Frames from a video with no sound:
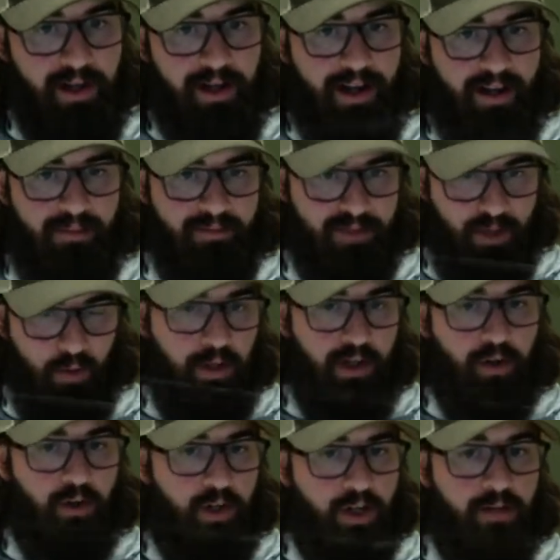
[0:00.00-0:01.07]
Um, so
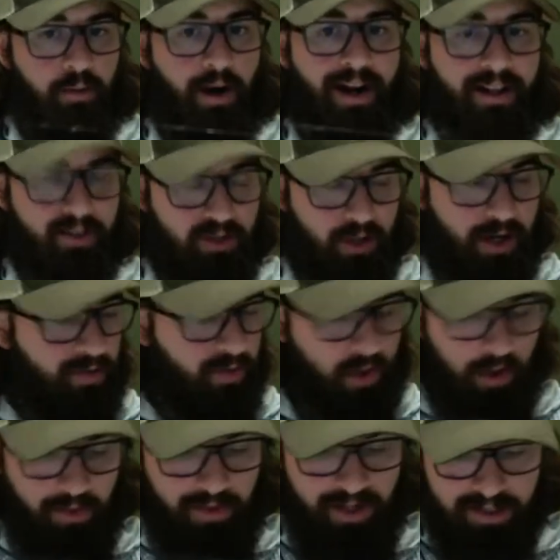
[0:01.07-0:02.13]
real good break strength
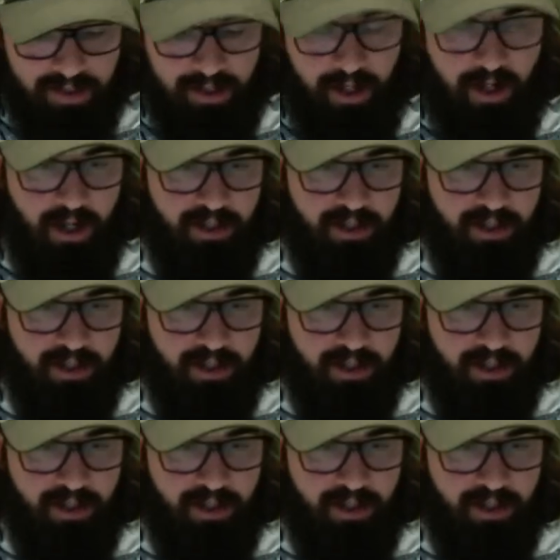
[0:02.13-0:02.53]
on this.